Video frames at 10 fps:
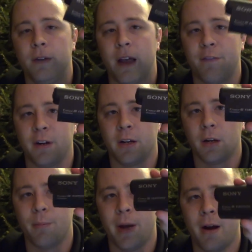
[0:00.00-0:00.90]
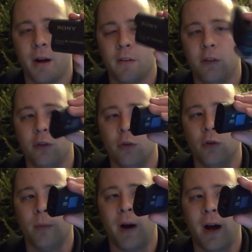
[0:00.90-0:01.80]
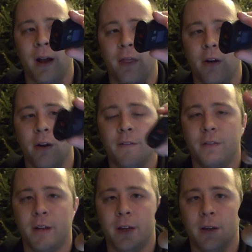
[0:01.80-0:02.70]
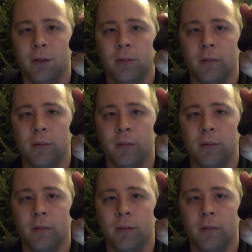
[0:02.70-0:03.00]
Definitely going to compare it to my 30V,